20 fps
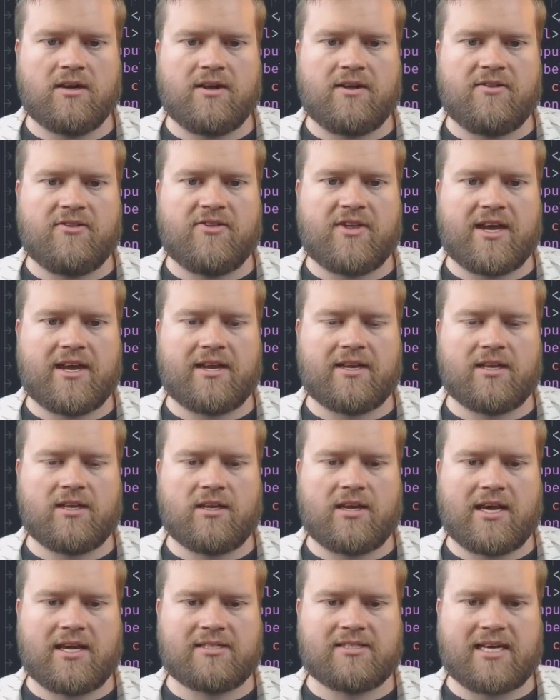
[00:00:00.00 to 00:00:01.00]
then
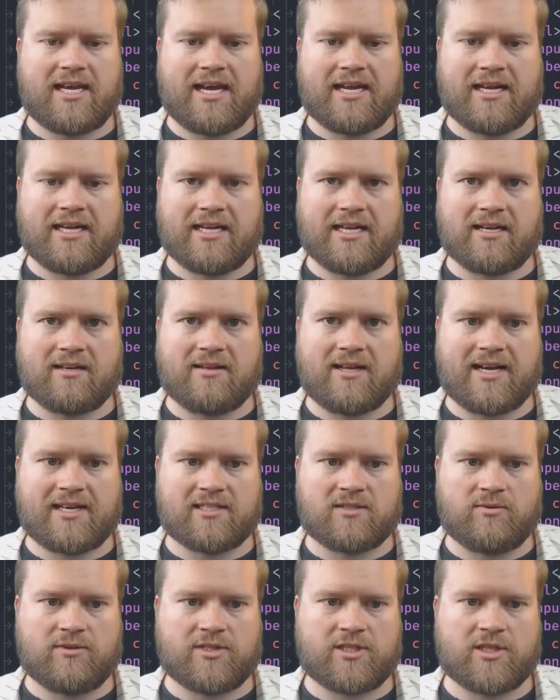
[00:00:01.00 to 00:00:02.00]
yes, editing
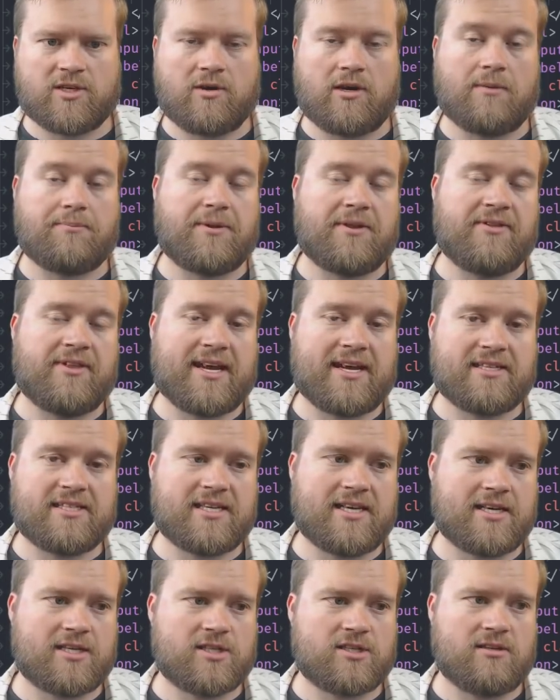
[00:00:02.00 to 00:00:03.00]
class will show up. And that's
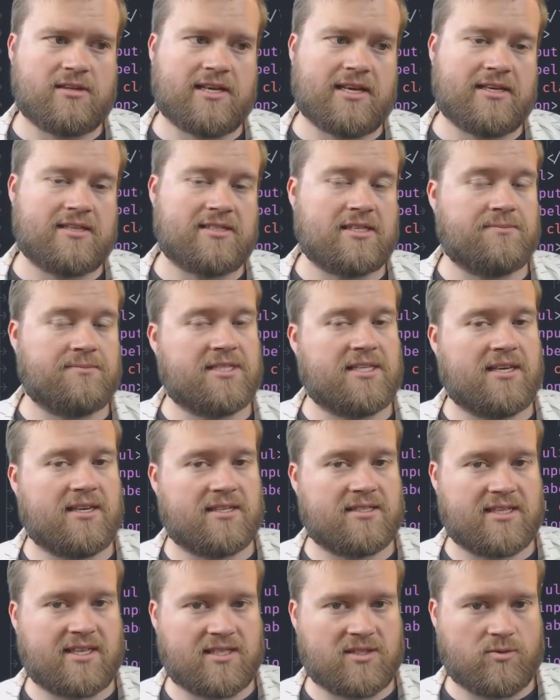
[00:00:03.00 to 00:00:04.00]
actually in some C
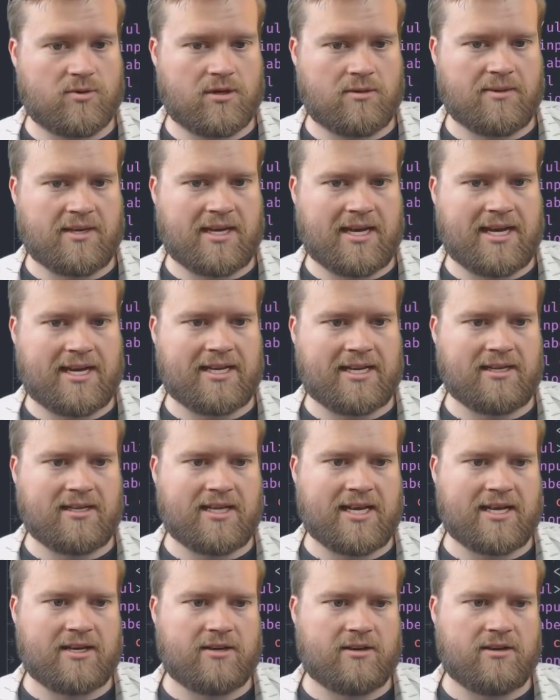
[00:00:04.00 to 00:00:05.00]
S S we're going to be adding
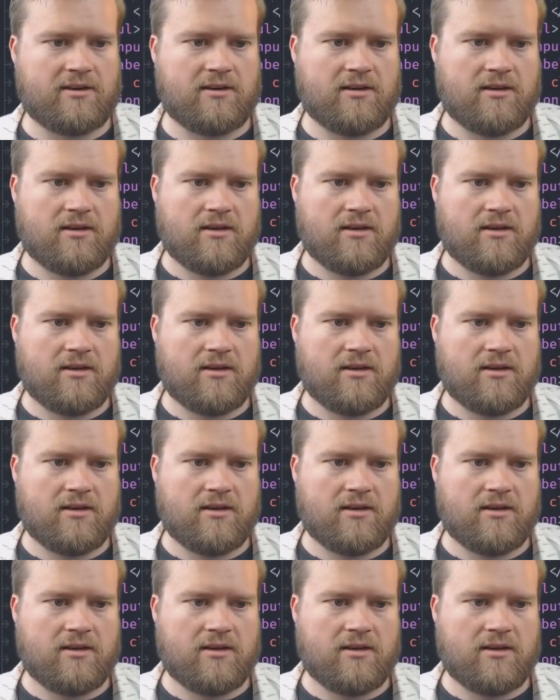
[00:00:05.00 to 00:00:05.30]
later.